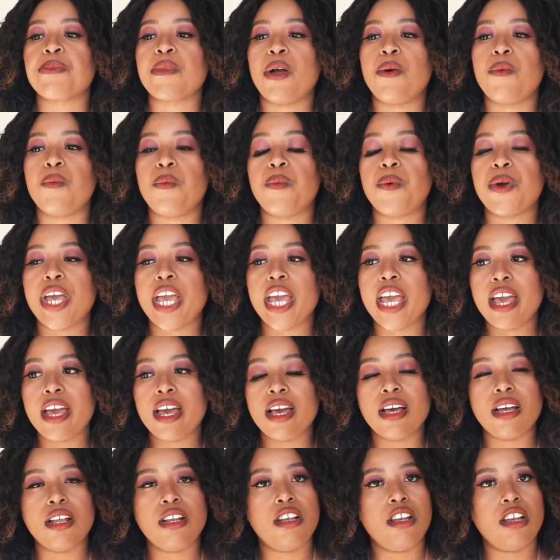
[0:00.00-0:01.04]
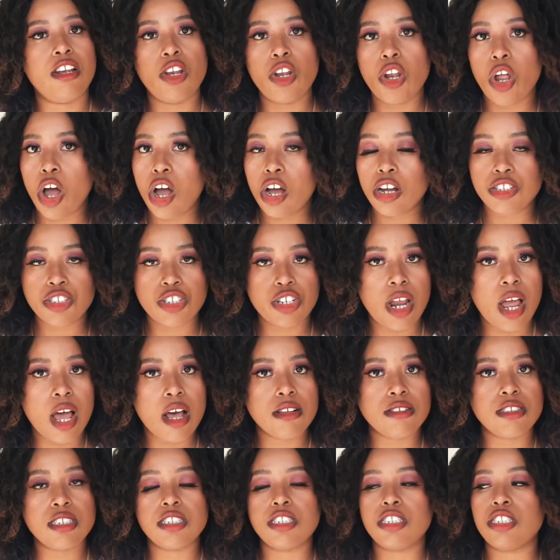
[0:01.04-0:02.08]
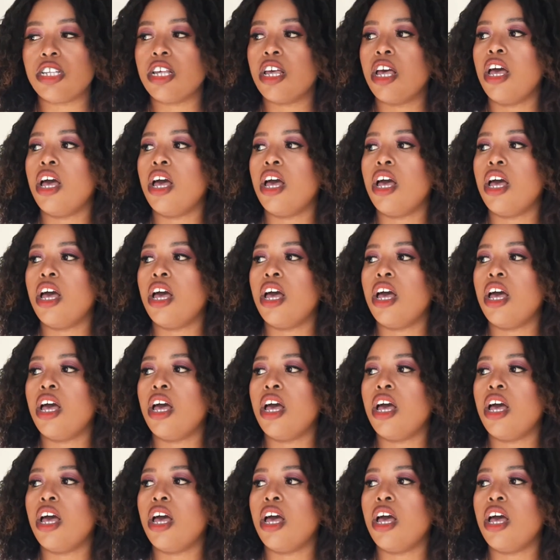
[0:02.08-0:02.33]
Wear long trousers.